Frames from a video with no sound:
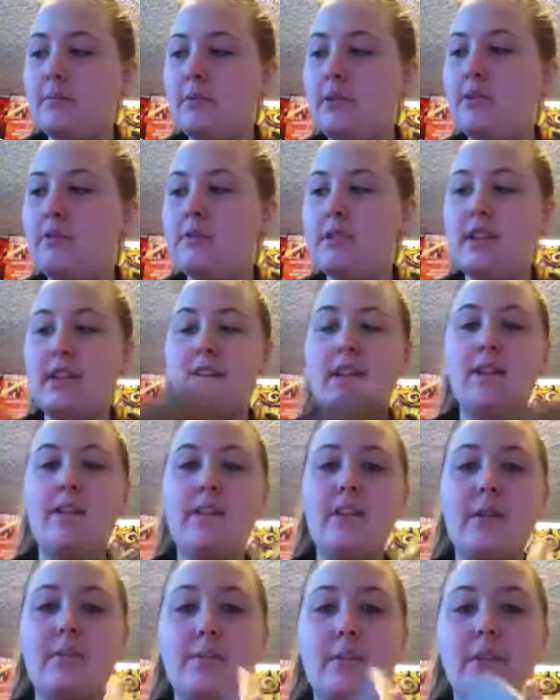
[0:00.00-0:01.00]
using
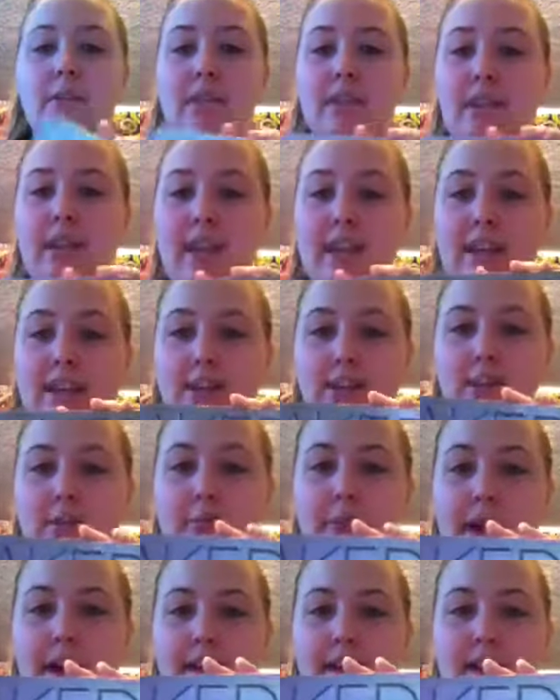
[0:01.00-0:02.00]
nothing but the Naked 2
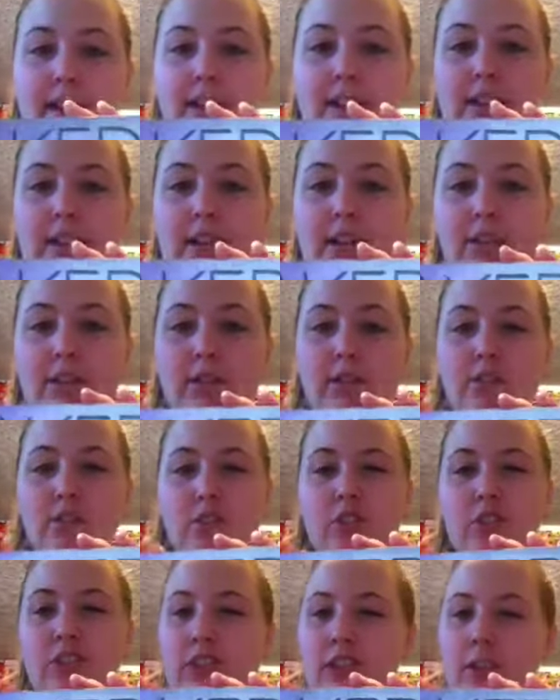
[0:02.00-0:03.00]
palette. So it's
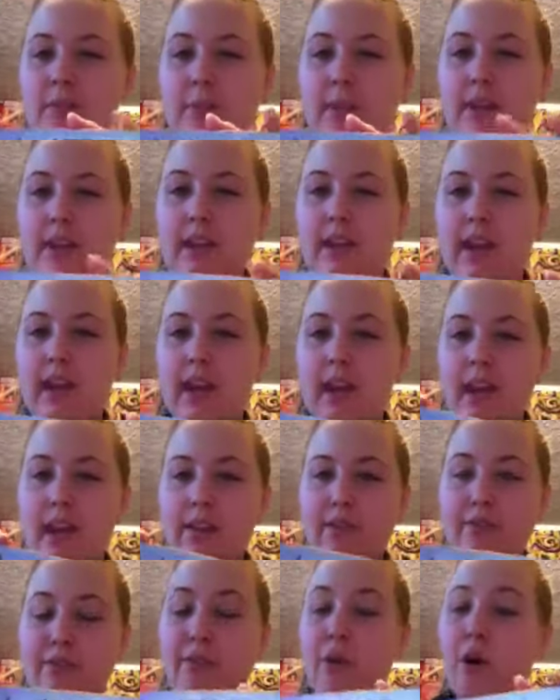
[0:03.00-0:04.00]
just going to be
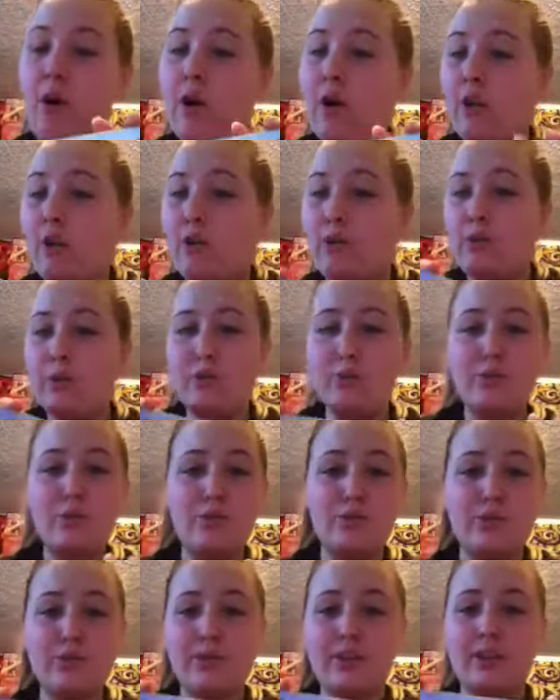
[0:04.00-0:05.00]
a fall or
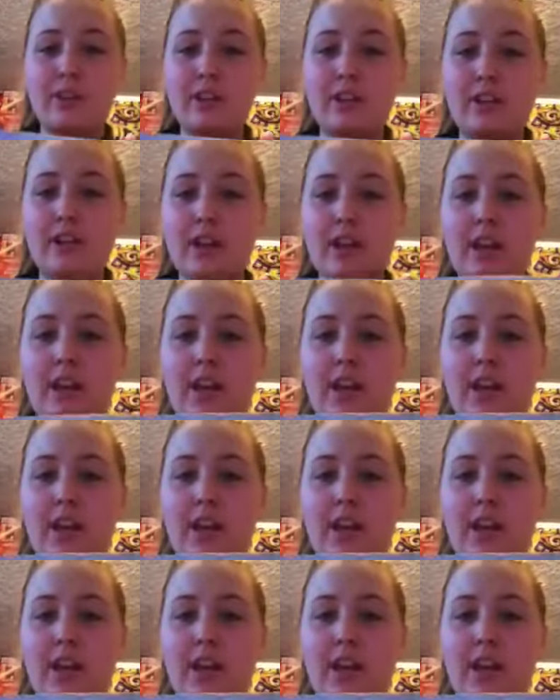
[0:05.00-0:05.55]
neutral look,